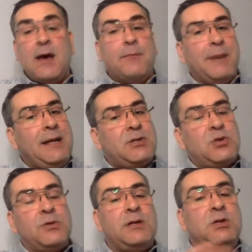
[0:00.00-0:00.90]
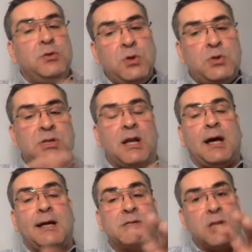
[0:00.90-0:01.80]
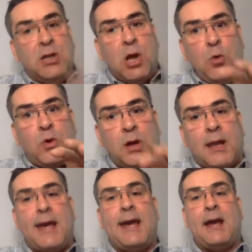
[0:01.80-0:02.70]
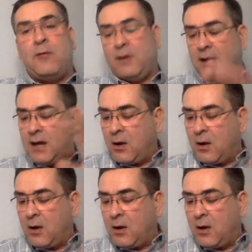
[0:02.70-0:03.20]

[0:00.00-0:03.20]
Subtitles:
Make sure that you utilize the local area